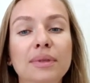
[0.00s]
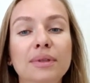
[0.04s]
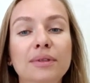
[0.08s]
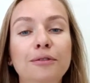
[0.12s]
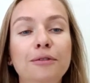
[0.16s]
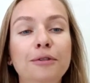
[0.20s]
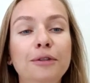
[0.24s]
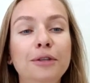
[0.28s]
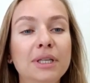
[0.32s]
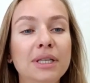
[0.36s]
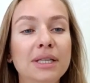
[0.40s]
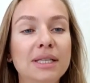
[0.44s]

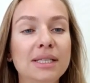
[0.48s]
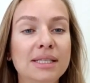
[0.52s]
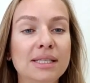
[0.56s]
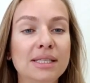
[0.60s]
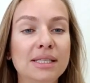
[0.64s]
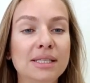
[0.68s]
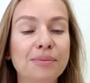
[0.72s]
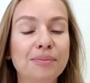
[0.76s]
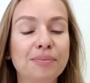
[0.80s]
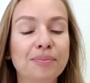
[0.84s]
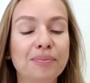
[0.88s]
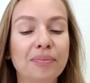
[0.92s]

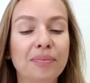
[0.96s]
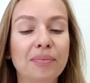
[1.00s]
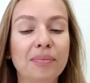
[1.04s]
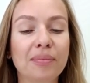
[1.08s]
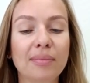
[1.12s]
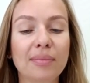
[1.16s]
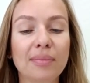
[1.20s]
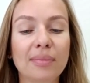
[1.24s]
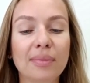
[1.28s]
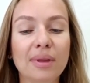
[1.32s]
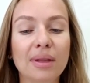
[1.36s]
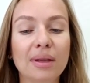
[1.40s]
First,
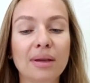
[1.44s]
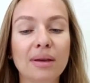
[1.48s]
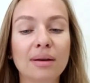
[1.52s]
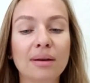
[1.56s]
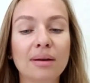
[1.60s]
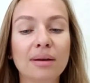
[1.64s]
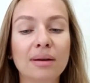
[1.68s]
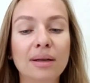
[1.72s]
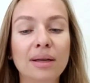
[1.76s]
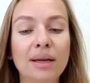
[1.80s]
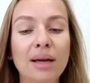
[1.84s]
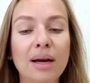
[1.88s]

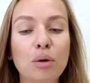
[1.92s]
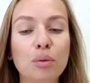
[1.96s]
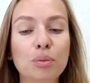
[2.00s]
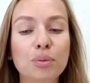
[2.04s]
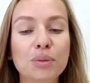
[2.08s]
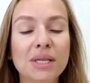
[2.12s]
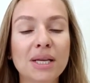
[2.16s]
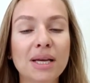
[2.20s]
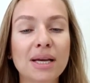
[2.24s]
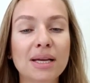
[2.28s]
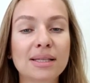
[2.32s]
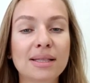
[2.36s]
Jakub
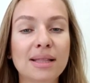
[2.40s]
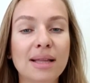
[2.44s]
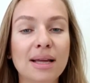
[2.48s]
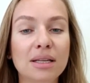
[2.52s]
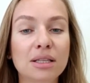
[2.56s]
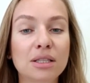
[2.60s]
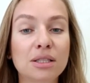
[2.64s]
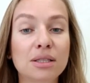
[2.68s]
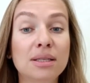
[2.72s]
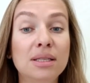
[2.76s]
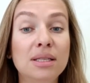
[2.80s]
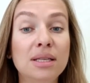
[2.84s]
says
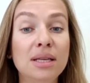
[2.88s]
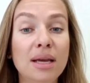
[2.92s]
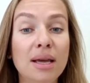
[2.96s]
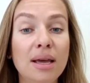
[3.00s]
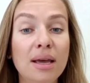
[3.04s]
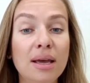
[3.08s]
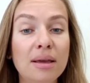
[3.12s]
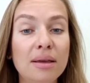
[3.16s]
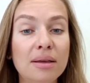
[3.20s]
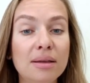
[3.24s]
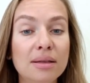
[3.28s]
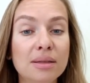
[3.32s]
that
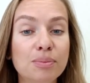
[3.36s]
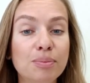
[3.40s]
today